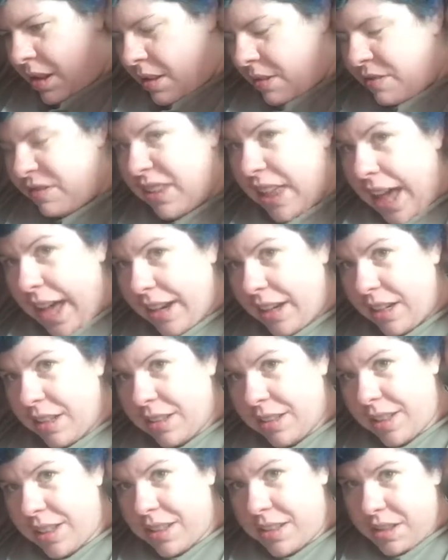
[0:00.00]
flatter
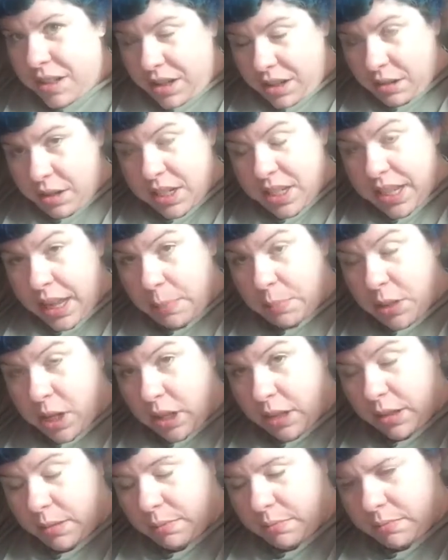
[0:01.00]
because, I slept
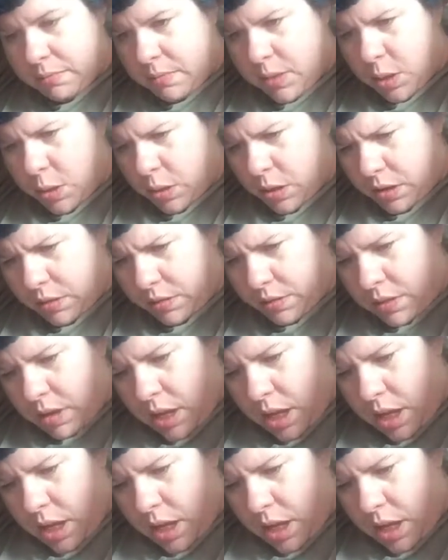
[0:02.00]
on them, sort of.